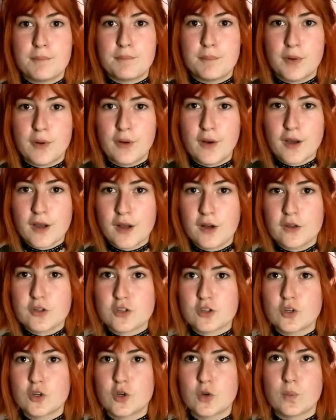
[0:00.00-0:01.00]
bought a
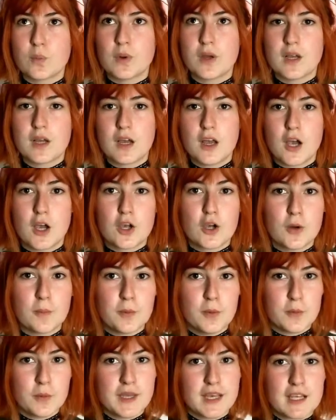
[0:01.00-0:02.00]
costume a
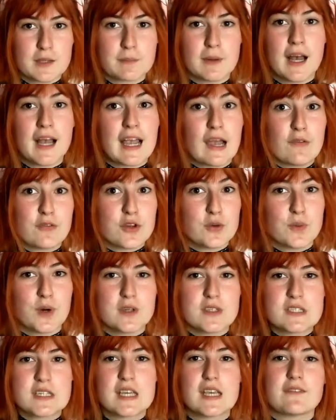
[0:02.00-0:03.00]
couple weeks back after
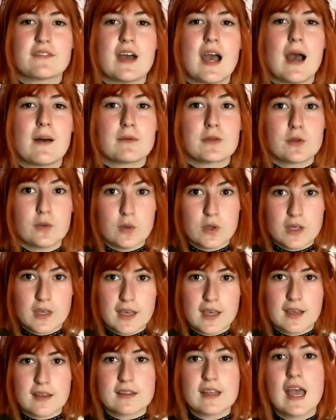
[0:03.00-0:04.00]
wanting it for absolute
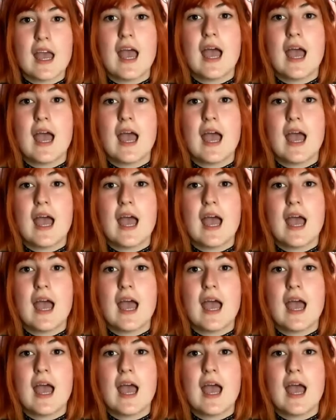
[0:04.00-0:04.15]
years,